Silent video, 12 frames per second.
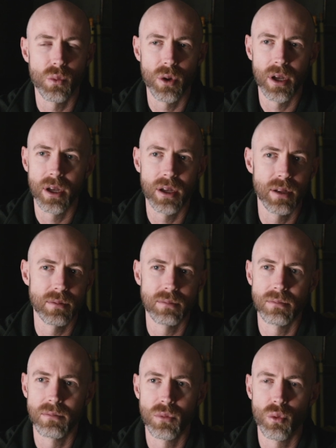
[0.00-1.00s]

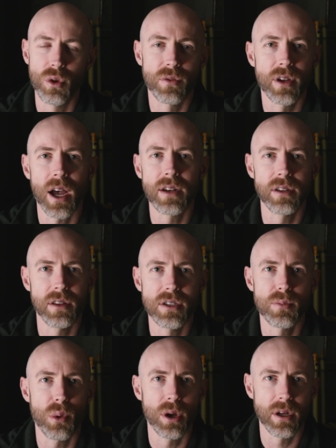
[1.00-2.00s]
when we've got to this
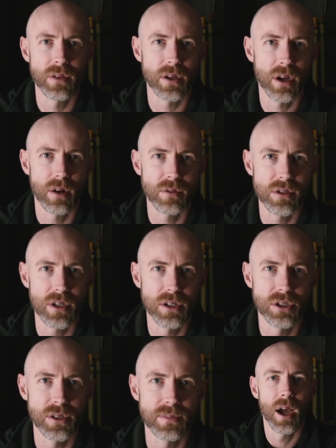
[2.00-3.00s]
point in the
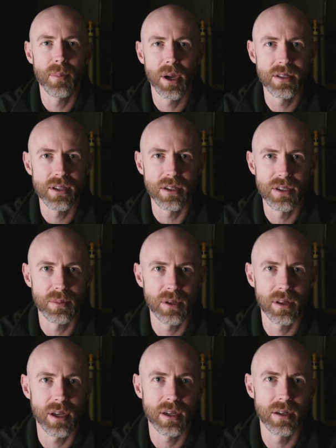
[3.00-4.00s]
conversation. I might say
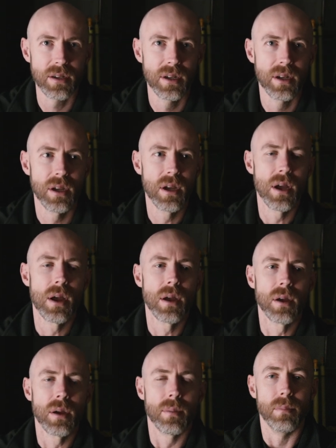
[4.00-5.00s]
something like,
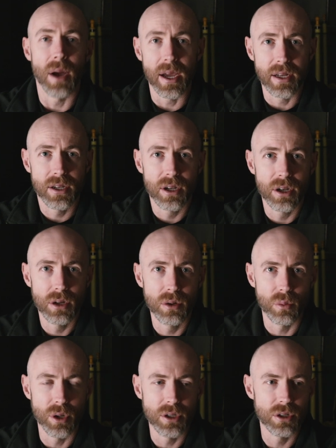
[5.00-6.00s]
Mike,
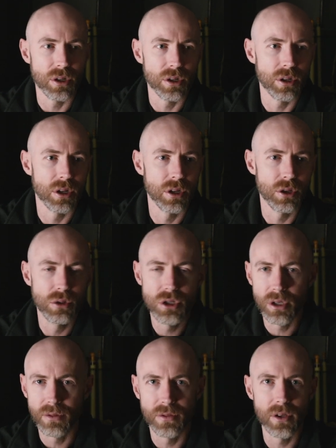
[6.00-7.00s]
when you're
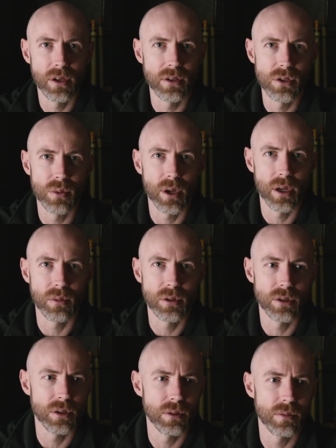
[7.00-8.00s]
usually feeling this way, when
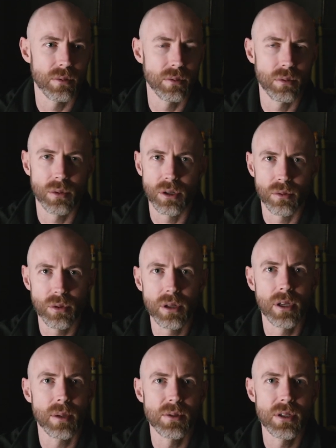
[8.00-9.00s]
you're when you're
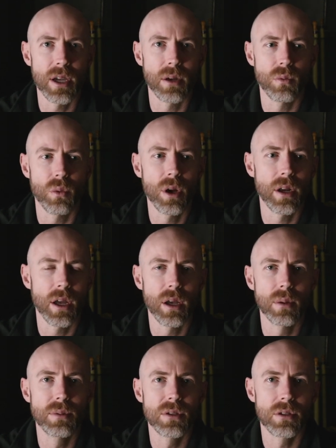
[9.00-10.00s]
really upset, what
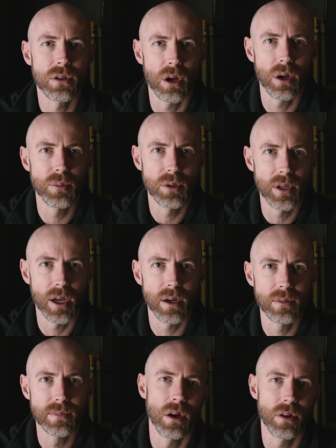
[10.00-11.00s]
helps calm you
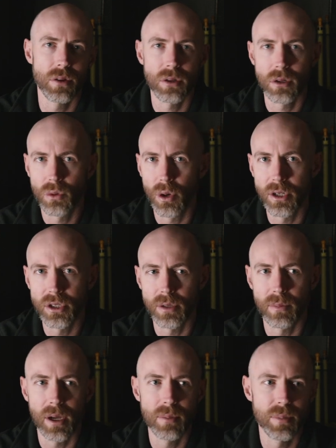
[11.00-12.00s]
down? Another good
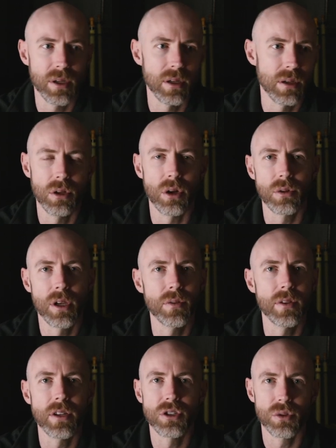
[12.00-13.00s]
question might be, you know,
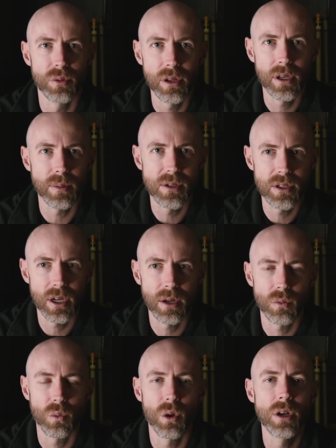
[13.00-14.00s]
given that you're really
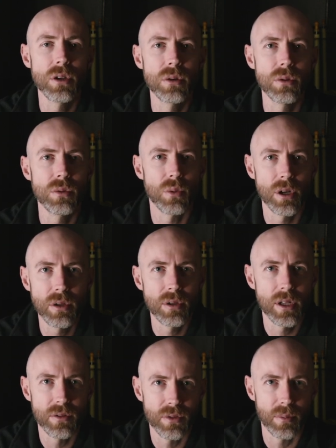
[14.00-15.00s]
upset, what do you what do you
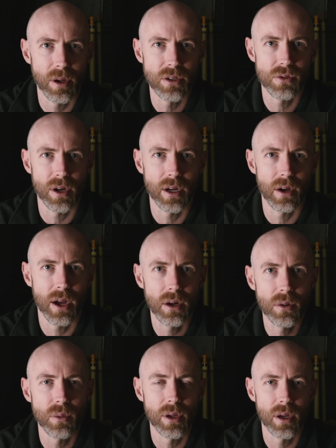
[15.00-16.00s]
need from us right now? How
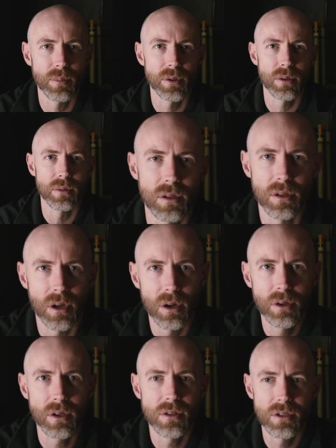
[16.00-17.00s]
can we help you? You know,
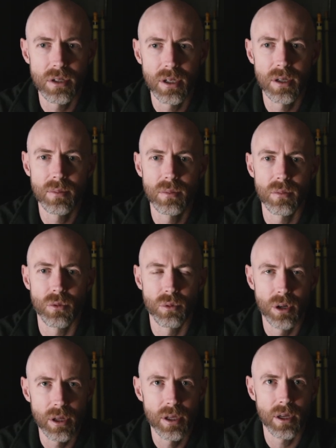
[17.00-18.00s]
you seem
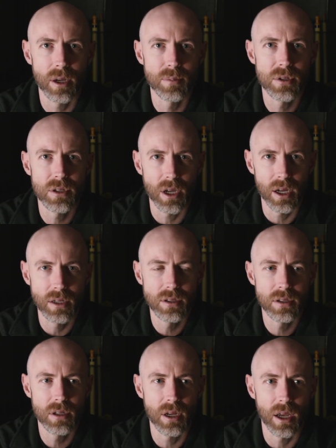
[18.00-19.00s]
really
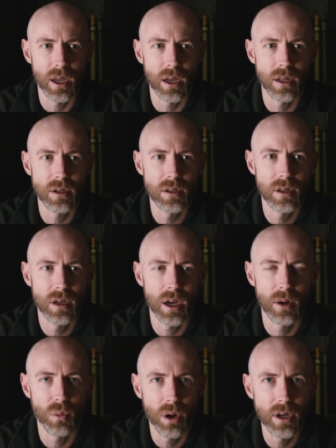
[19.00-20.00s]
upset and
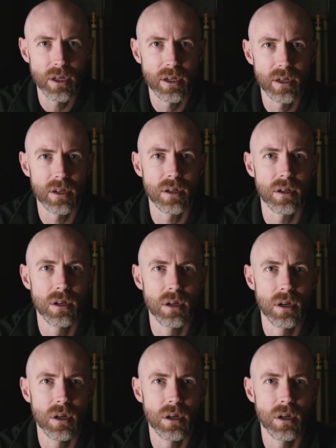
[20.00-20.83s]
I want to hear